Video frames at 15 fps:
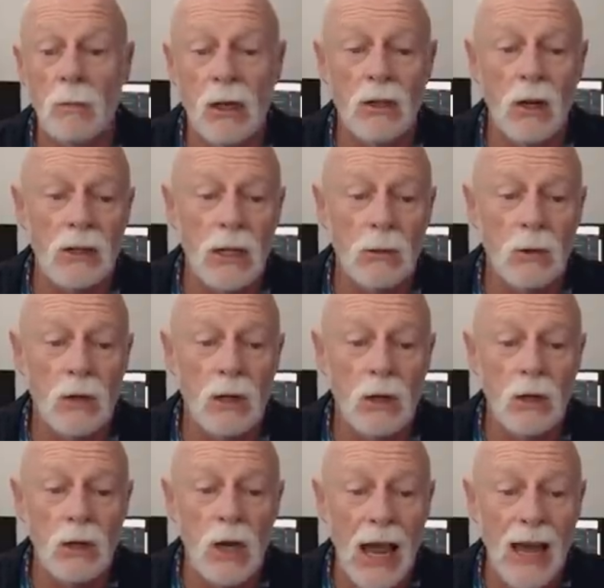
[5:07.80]
remote ID would
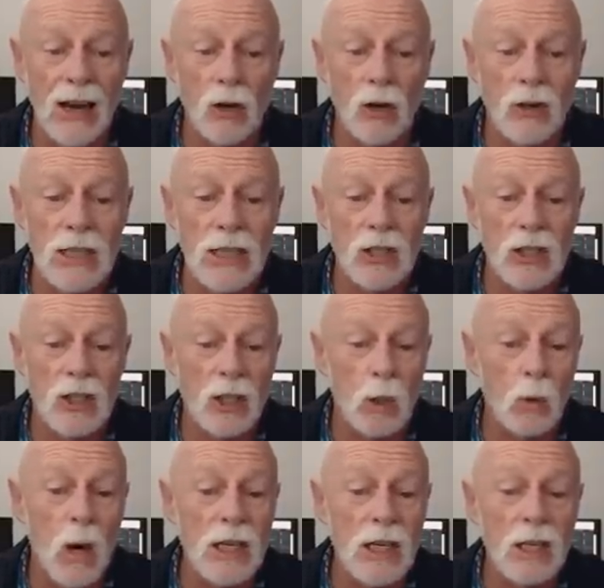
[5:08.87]
include increased
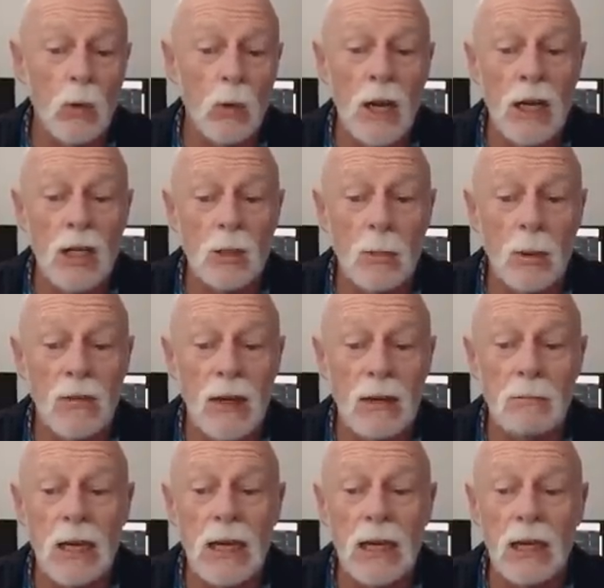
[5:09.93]
situational awareness to prevent
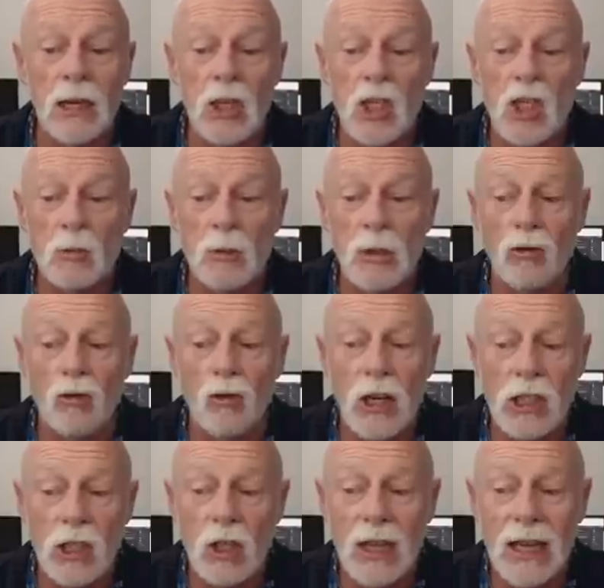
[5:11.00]
mid-air collisions with
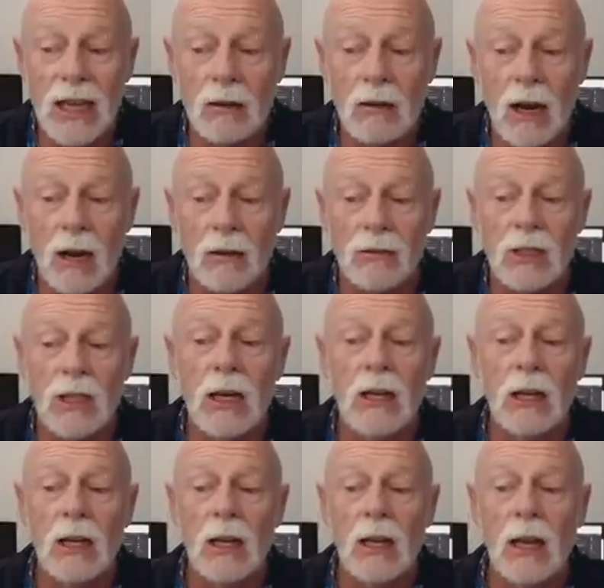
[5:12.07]
traditional aircraft
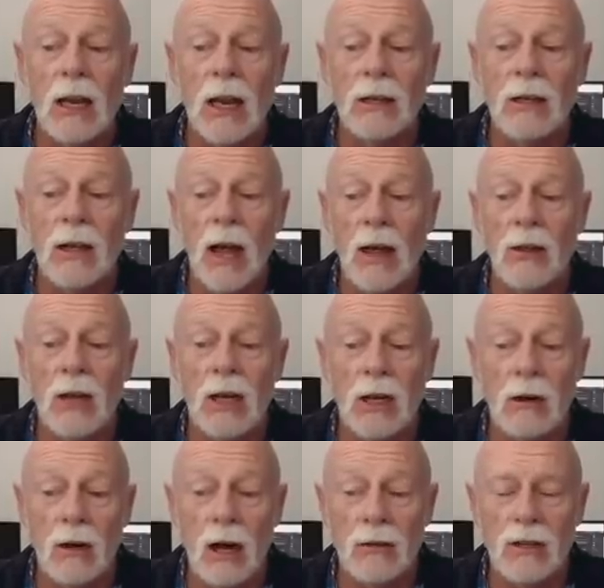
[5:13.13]
and other
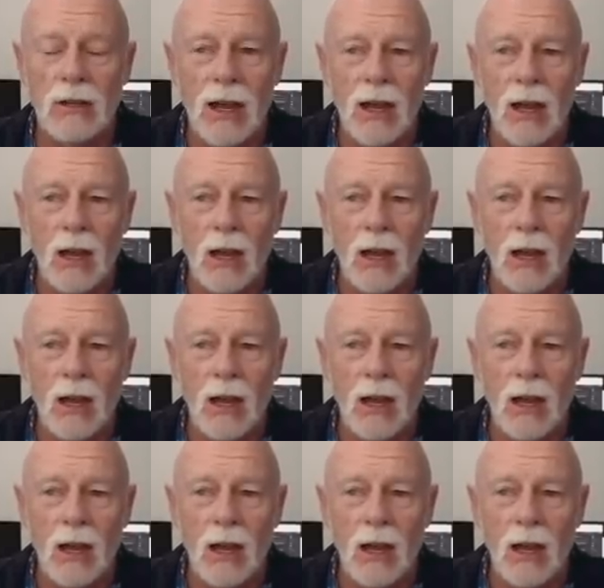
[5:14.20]
aircraft.